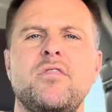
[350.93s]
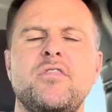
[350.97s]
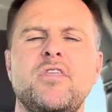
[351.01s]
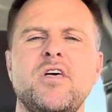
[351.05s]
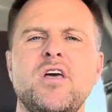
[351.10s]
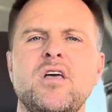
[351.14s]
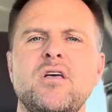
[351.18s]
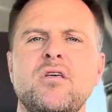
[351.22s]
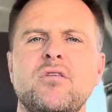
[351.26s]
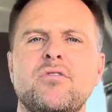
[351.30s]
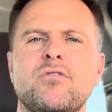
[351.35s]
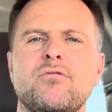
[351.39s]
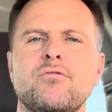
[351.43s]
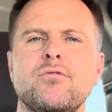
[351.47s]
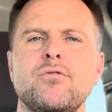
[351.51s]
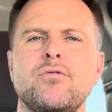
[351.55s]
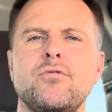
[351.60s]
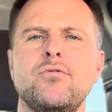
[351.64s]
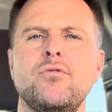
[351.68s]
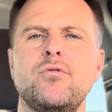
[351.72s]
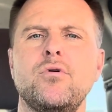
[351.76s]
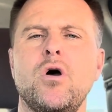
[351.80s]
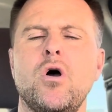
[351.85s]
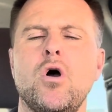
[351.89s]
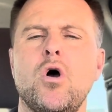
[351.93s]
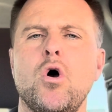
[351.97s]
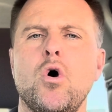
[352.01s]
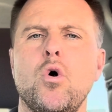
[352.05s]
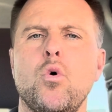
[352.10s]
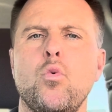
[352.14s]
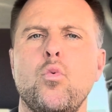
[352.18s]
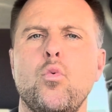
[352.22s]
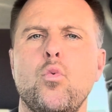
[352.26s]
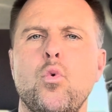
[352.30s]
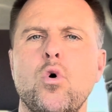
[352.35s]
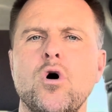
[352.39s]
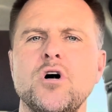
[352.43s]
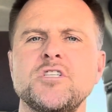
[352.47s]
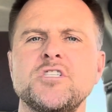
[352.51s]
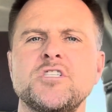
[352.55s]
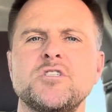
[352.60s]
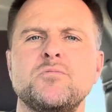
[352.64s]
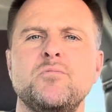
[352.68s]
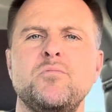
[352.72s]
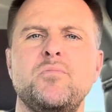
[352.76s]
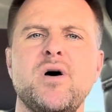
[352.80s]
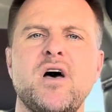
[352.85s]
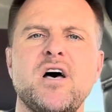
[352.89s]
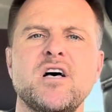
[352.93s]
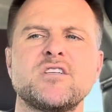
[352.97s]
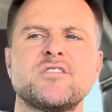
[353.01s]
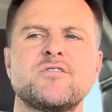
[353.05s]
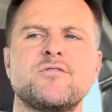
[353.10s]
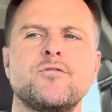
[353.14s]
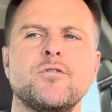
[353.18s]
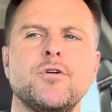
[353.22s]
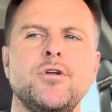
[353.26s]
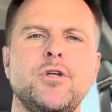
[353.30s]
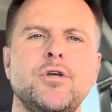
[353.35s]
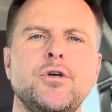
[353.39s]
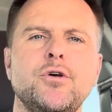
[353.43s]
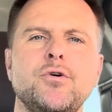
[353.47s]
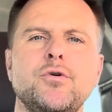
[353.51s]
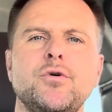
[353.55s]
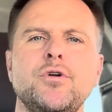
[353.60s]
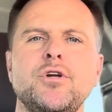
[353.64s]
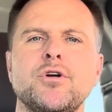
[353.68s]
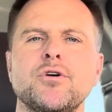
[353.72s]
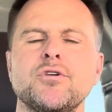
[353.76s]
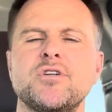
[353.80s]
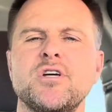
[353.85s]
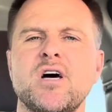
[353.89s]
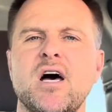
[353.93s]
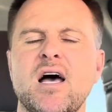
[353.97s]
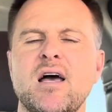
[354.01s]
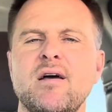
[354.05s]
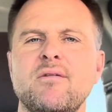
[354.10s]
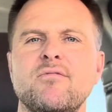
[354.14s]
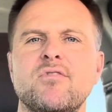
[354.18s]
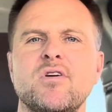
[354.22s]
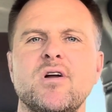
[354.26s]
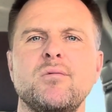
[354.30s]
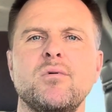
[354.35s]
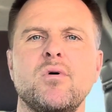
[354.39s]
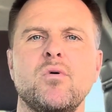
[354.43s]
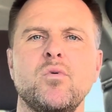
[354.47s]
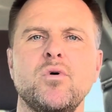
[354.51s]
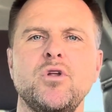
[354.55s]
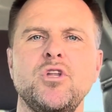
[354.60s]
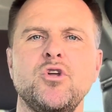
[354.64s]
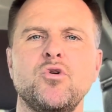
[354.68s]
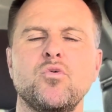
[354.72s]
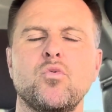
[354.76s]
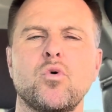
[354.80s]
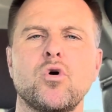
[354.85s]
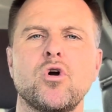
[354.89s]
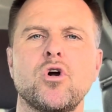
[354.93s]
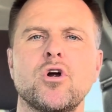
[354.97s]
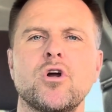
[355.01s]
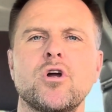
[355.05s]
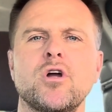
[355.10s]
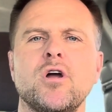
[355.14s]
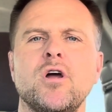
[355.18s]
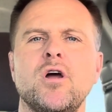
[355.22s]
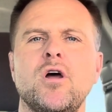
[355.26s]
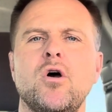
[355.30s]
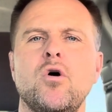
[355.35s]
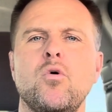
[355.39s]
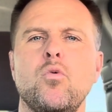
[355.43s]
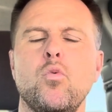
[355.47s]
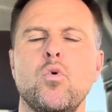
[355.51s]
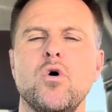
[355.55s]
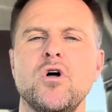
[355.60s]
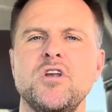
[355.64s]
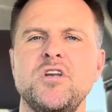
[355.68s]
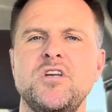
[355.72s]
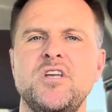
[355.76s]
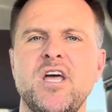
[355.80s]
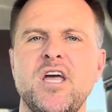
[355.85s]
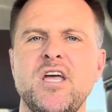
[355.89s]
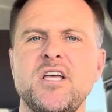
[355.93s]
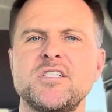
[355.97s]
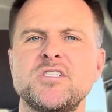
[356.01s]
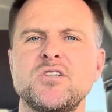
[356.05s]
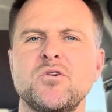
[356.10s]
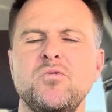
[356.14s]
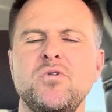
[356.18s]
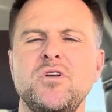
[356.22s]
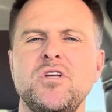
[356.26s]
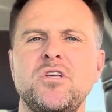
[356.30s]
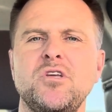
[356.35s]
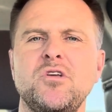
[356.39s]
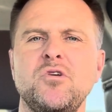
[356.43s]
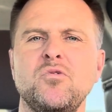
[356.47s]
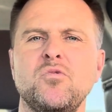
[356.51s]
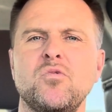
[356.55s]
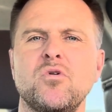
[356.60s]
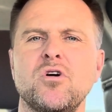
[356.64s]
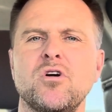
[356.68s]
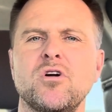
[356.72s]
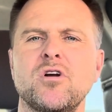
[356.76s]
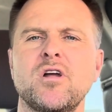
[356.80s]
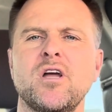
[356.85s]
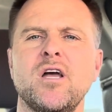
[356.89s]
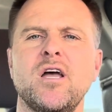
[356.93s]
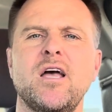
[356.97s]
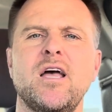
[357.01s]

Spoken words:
Think through what's best for you and your time frame of when you work, what days a week you work,